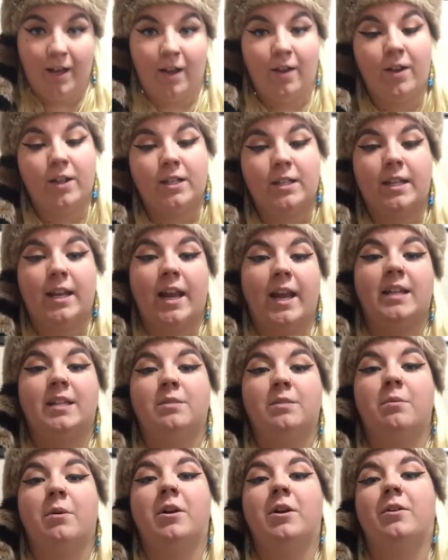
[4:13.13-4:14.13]
Today,
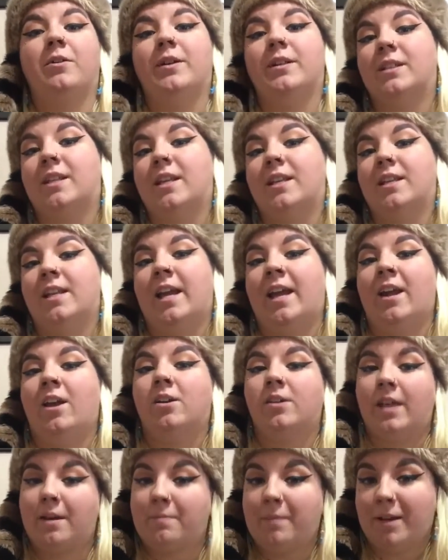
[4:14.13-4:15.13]
tomorrow, and Sunday
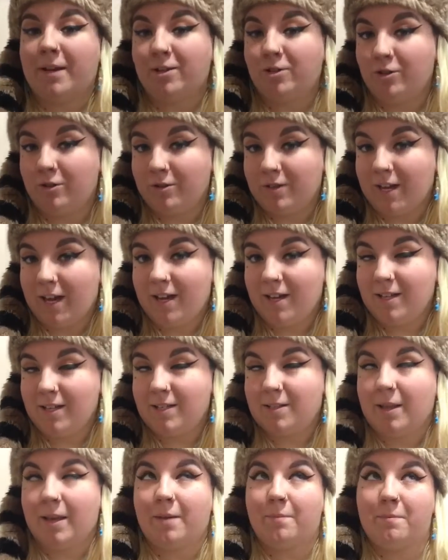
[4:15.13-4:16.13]
are my true
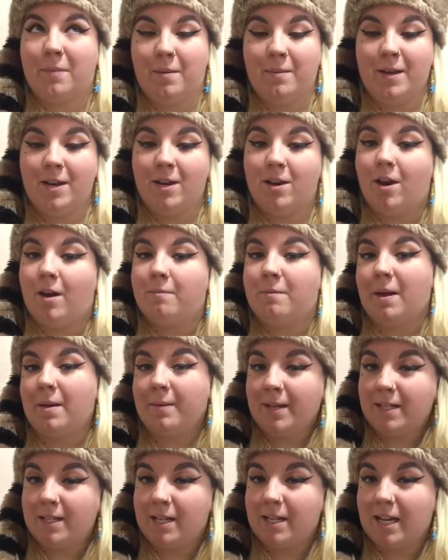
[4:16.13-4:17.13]
test. Maybe not.
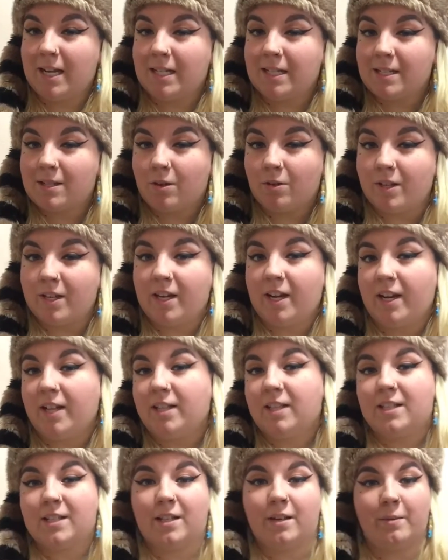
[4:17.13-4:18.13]
Maybe tonight's the only night
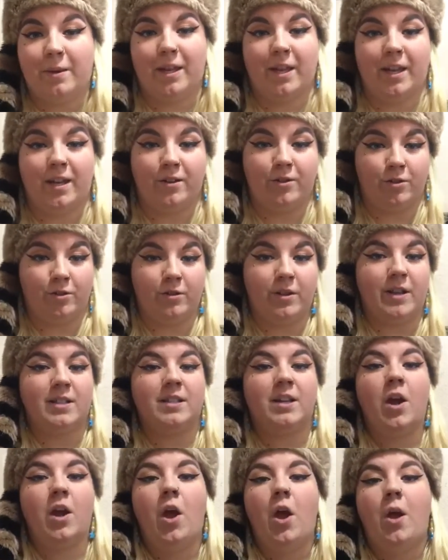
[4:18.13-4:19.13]
that's going to be a true
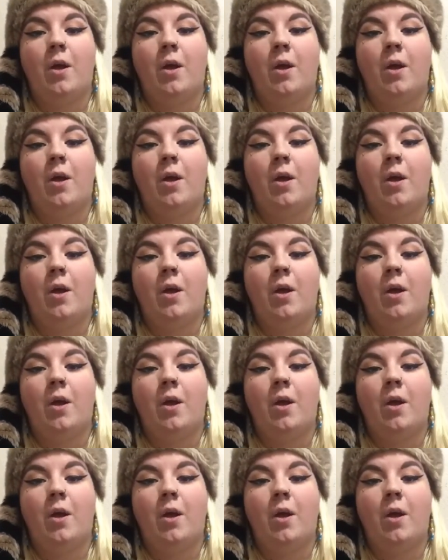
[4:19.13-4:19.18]
test.